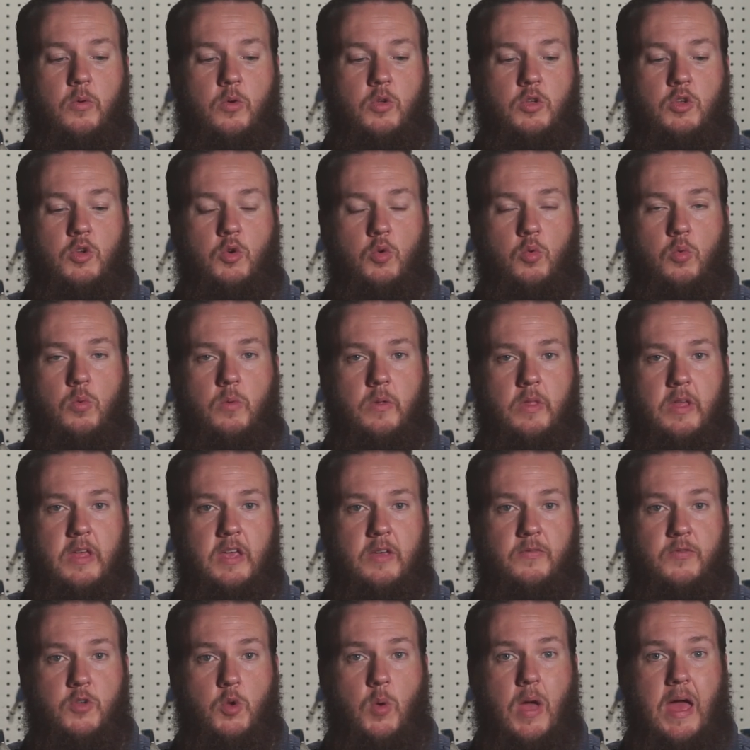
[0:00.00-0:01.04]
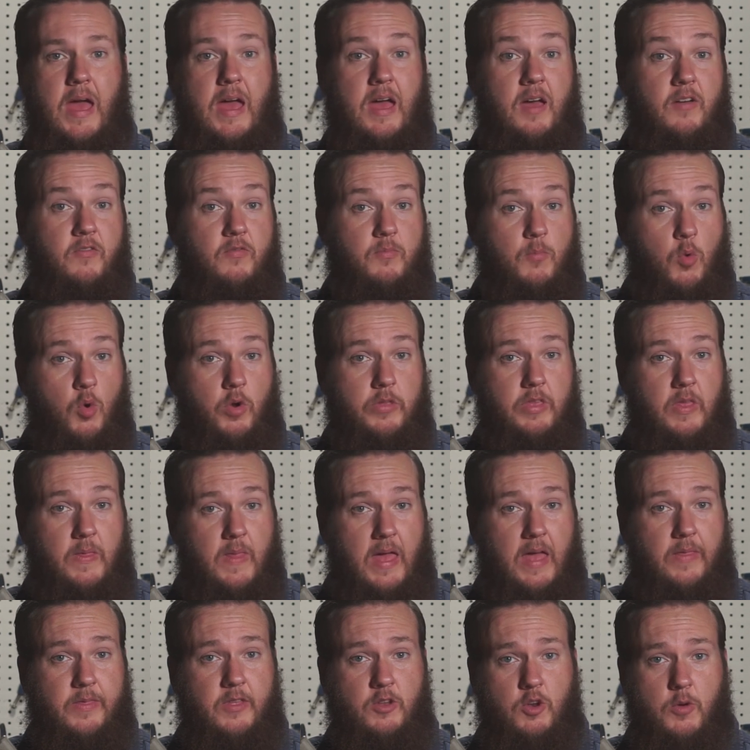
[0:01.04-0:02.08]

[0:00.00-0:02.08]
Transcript: you, if you have more than that,